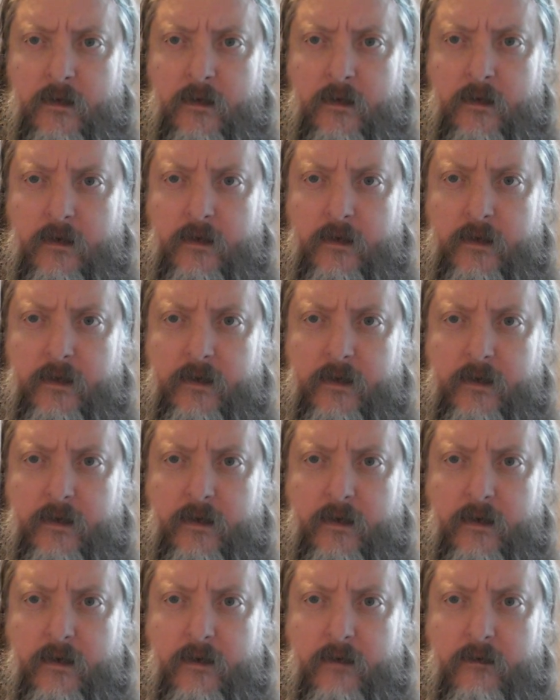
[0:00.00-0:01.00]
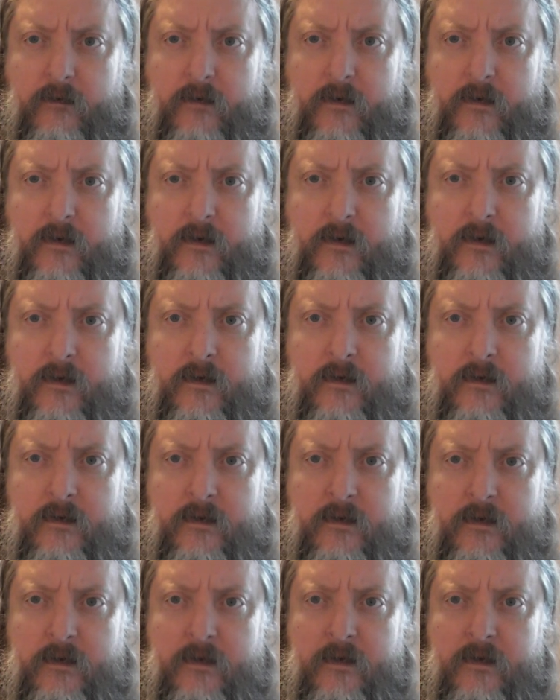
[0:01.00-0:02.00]
There you go.
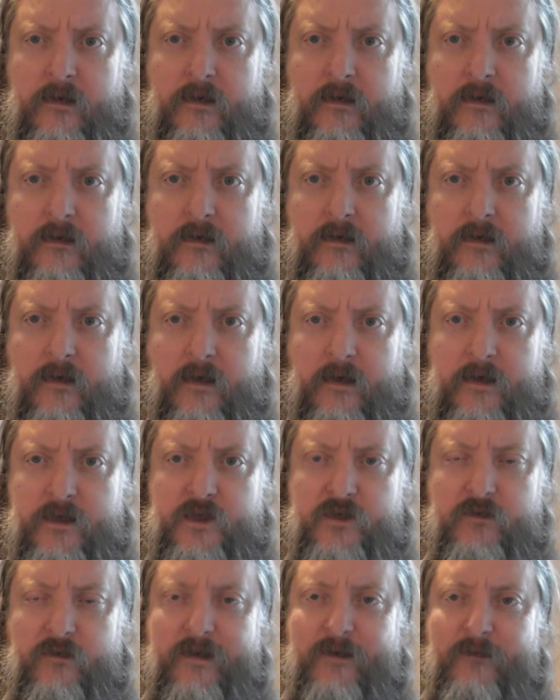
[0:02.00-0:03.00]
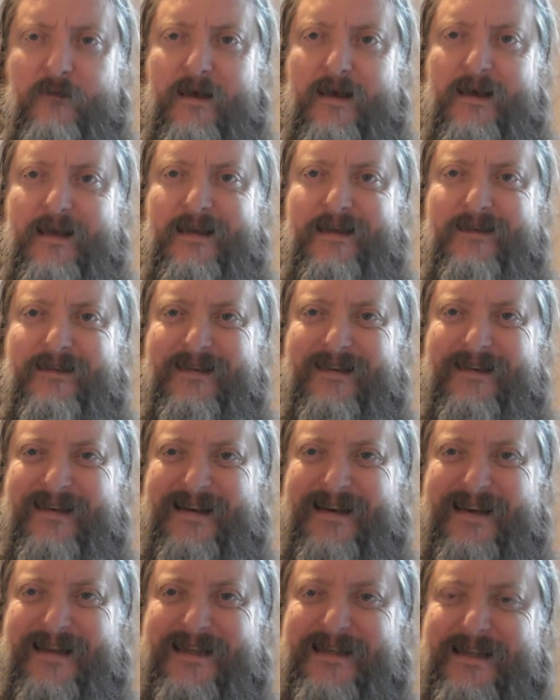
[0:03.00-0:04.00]
And straight away,
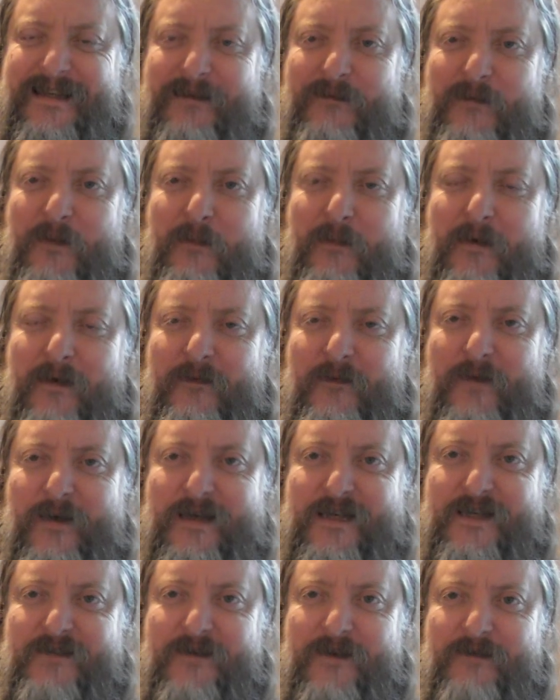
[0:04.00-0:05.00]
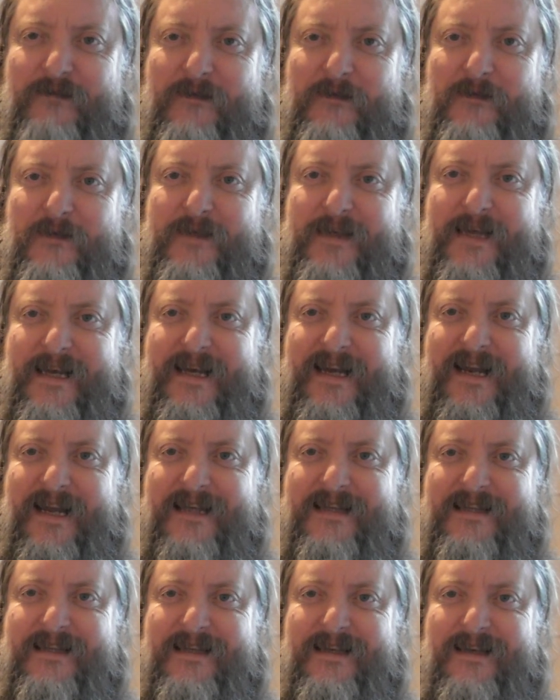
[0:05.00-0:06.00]
this is how my mind works. Straight away of seeing
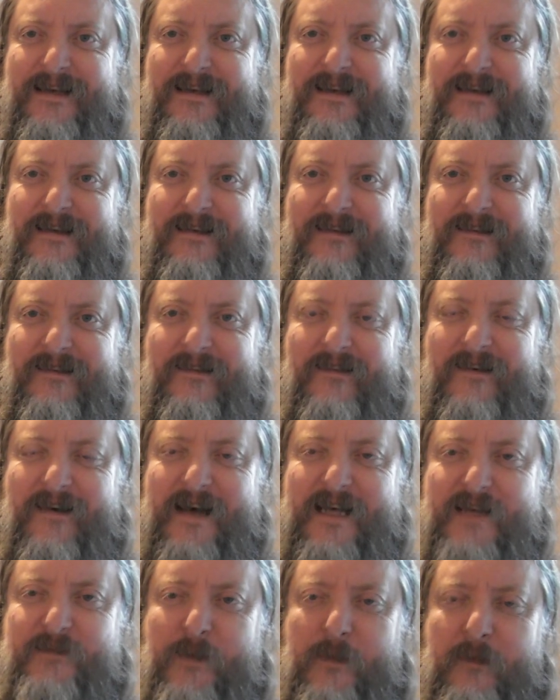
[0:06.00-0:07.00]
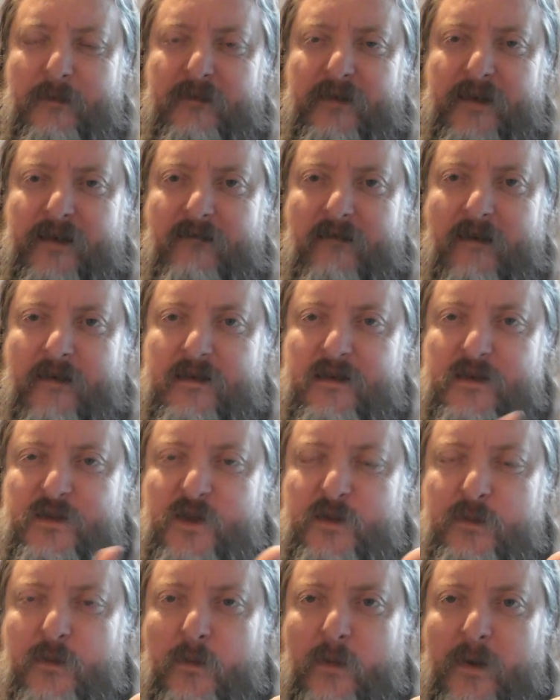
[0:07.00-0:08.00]
this, Right, it's then me think, right, there's
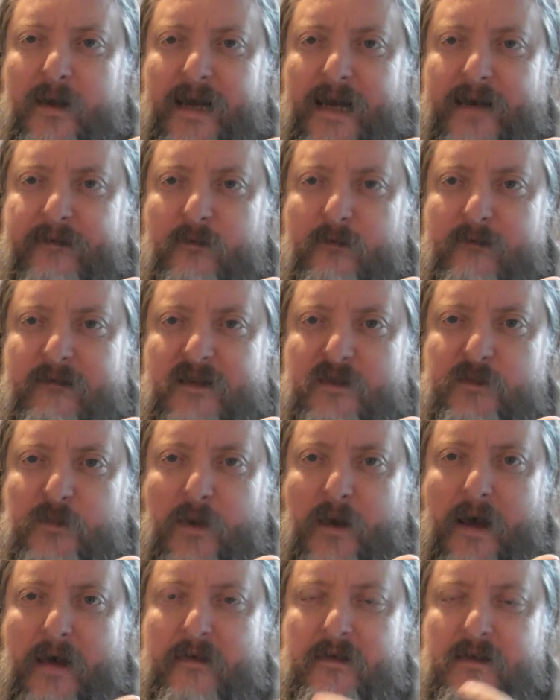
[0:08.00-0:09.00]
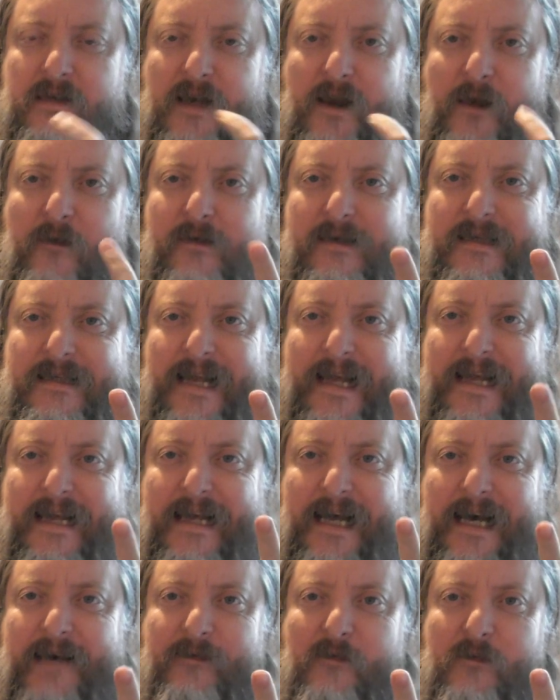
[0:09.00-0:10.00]
a Superboy cover where he's blind, there's a Lois Lane
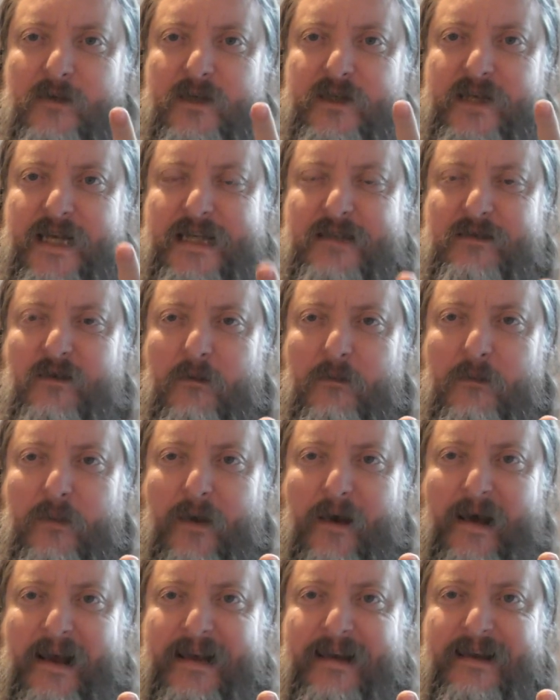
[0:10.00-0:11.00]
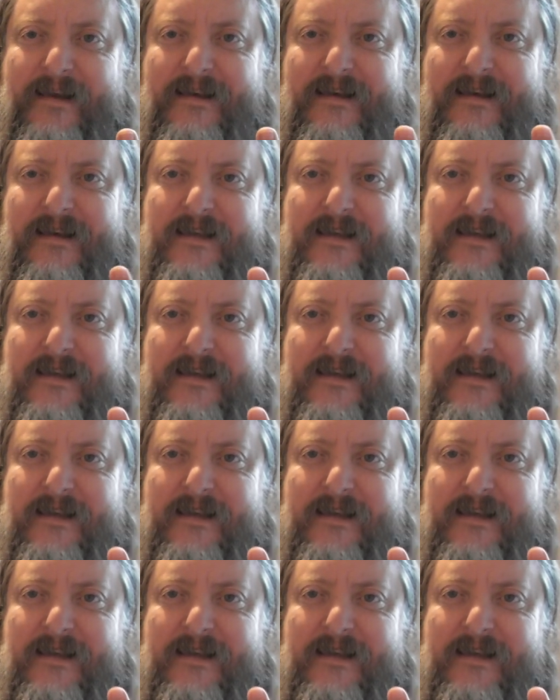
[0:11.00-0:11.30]
cover where she's gone blind.